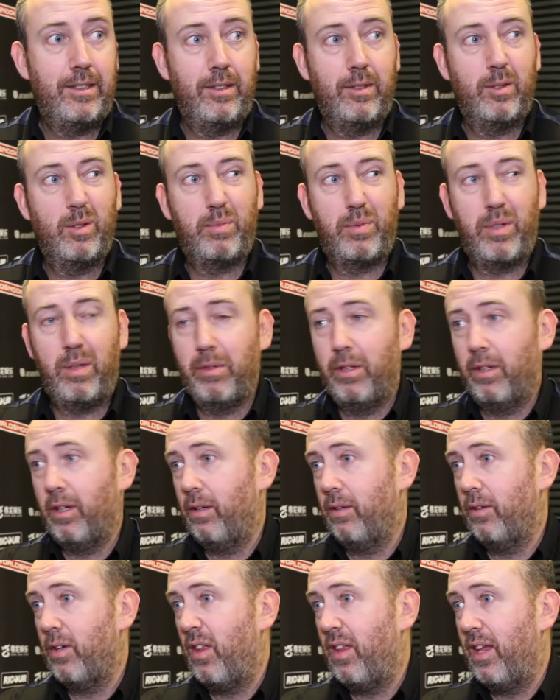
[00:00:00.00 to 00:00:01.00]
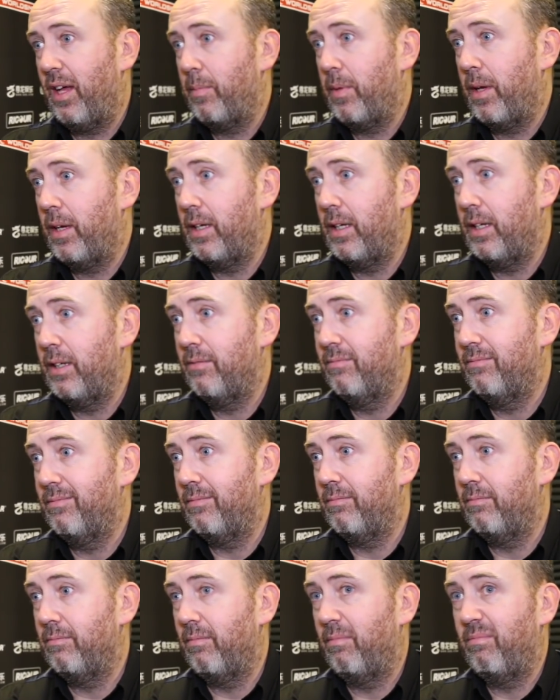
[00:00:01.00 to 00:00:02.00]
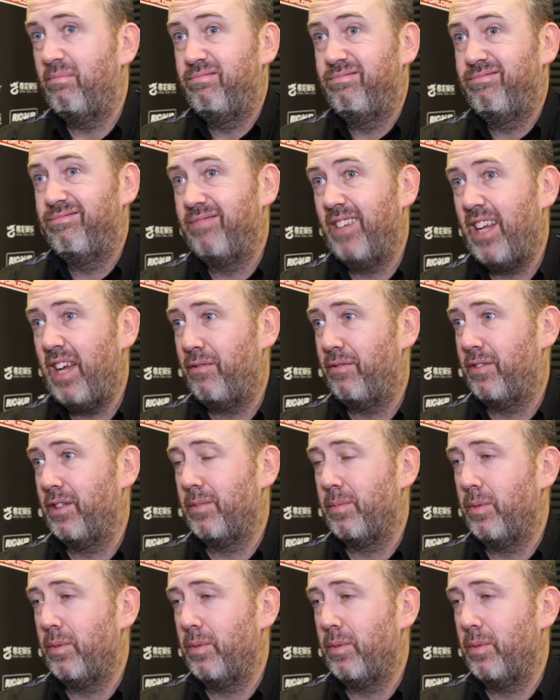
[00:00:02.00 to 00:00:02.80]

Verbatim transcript: you know, there's probably not, not that many left,